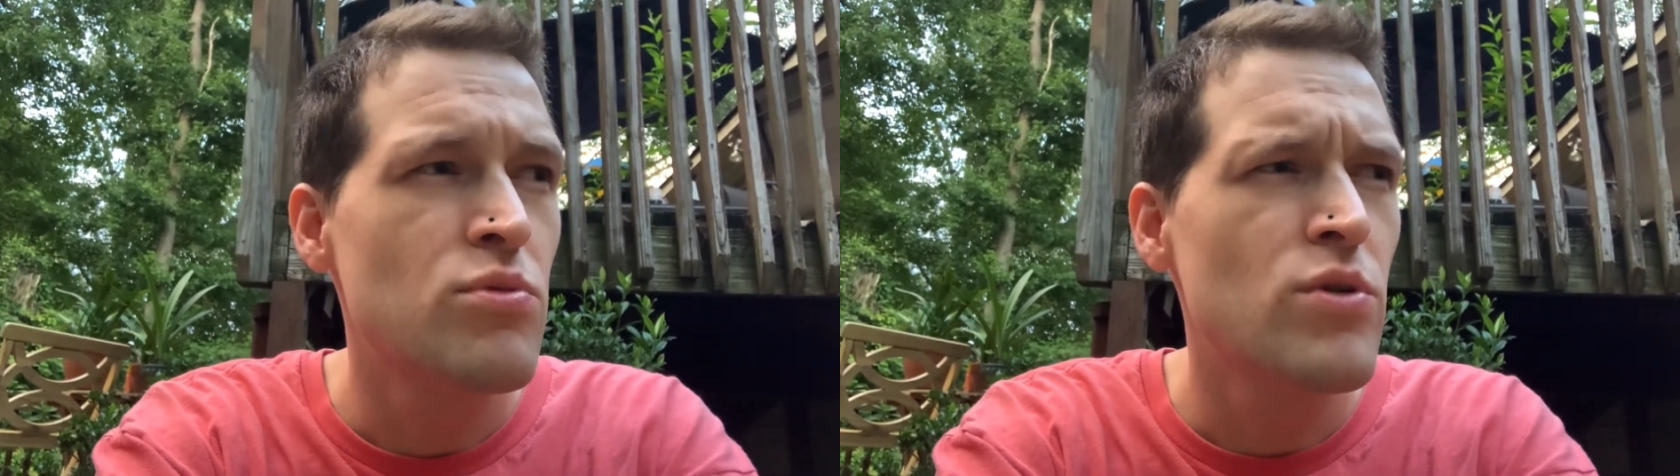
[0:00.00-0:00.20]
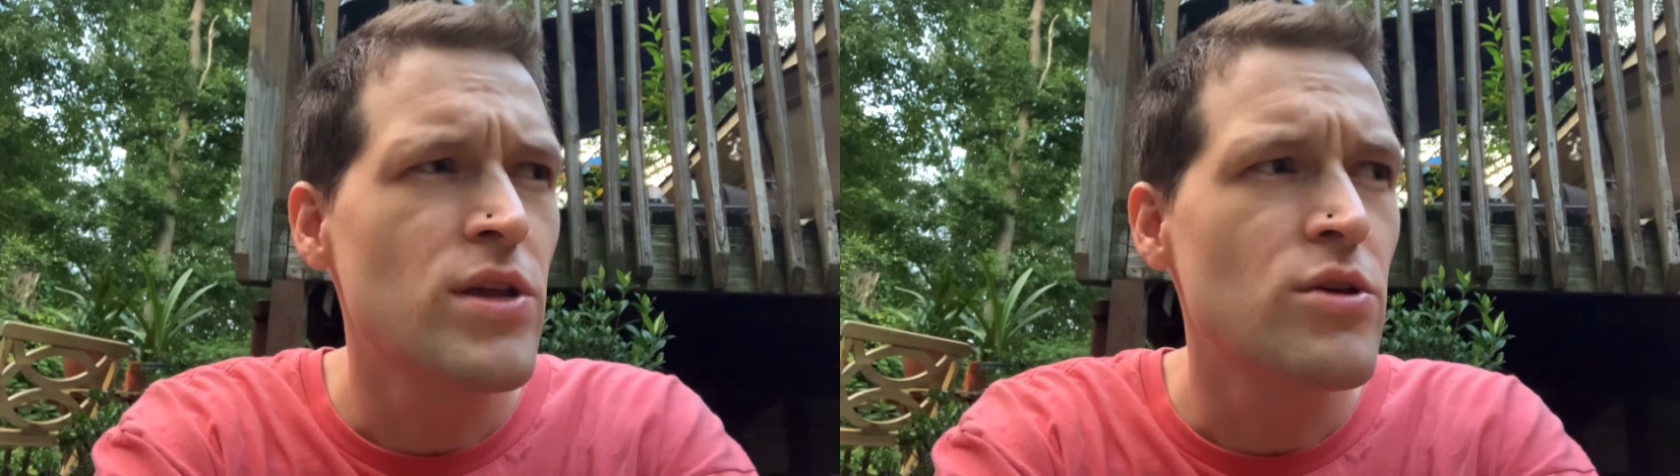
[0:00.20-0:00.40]

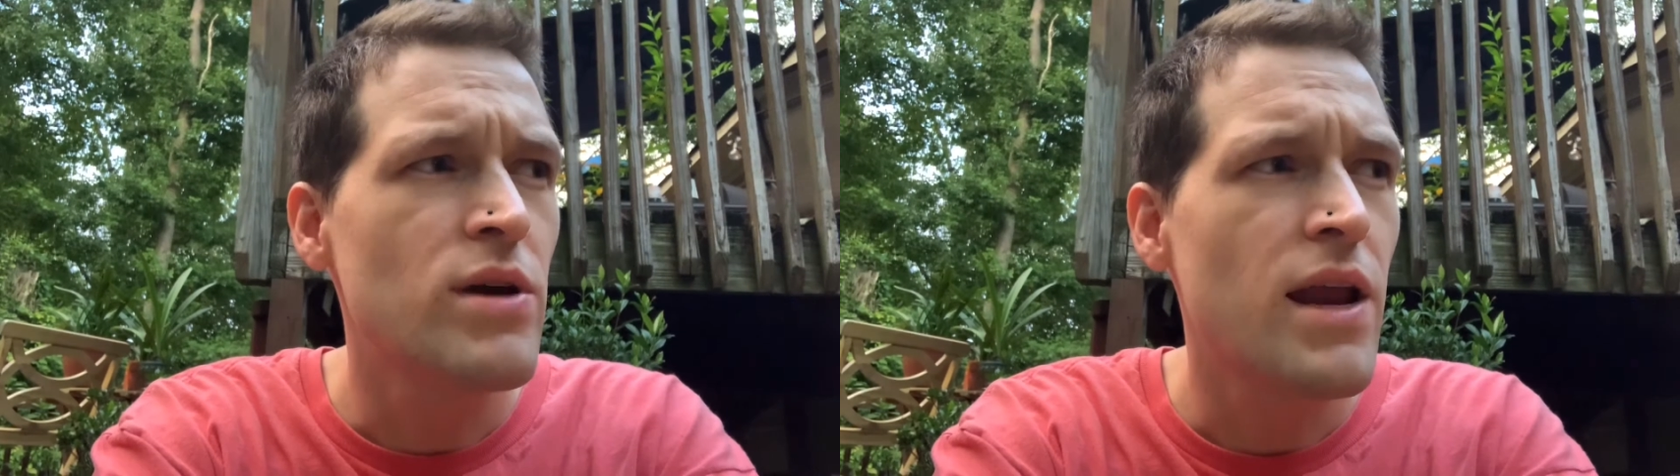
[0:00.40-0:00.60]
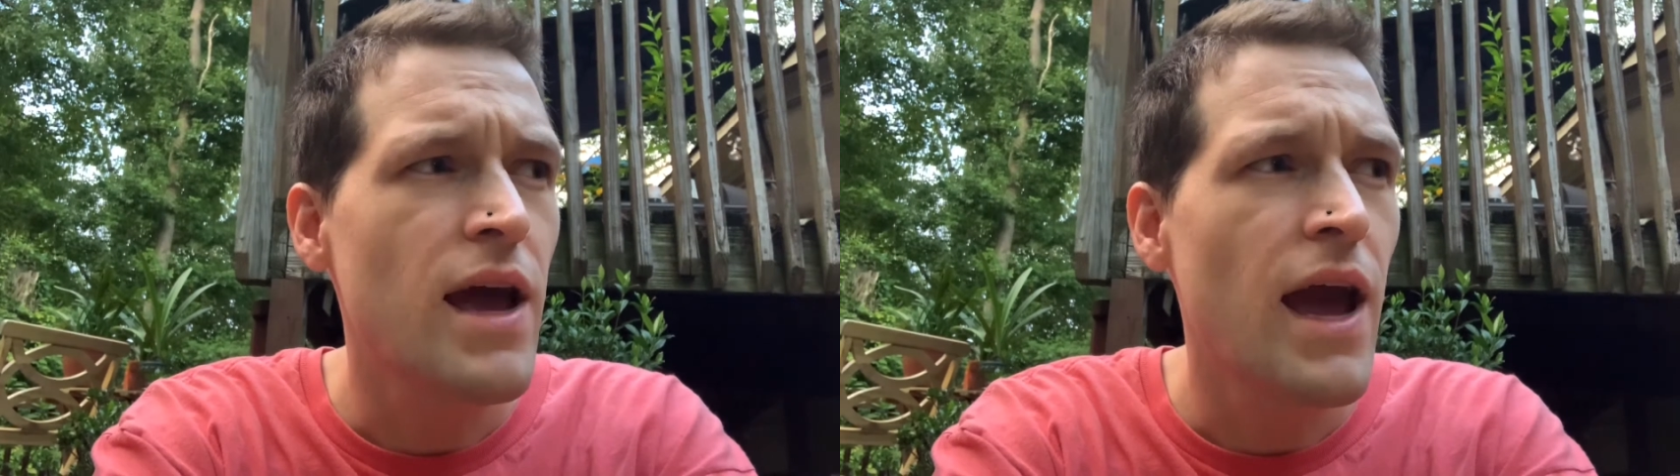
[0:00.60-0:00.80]
point you
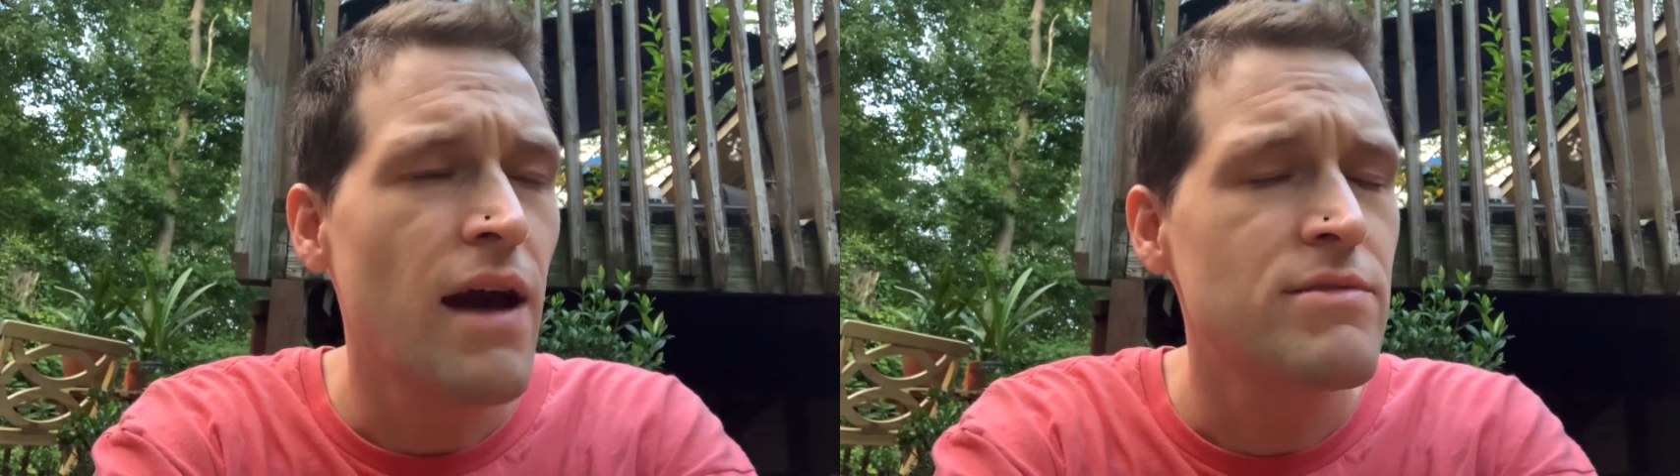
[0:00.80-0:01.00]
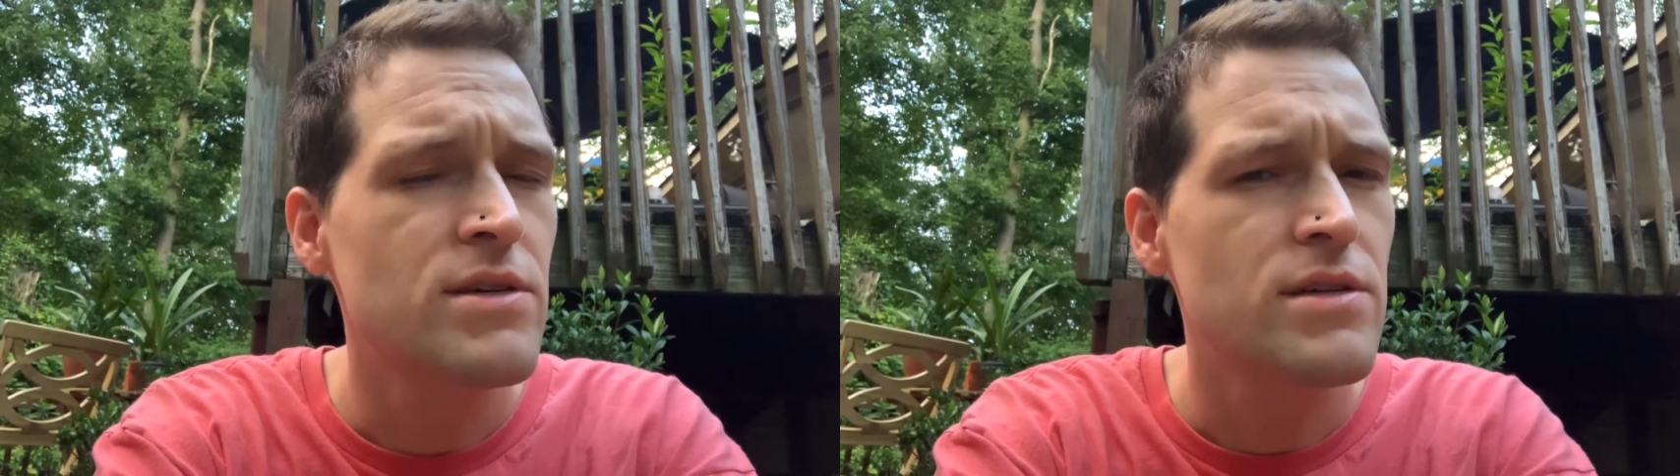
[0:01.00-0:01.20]
kind of
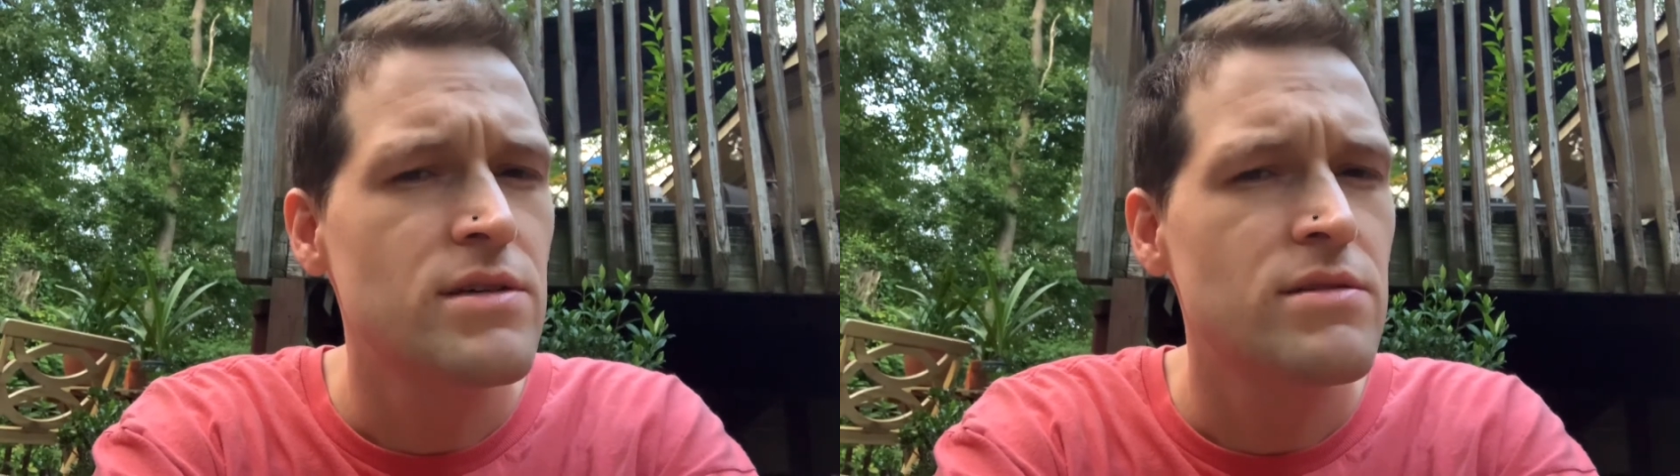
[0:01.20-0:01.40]
have to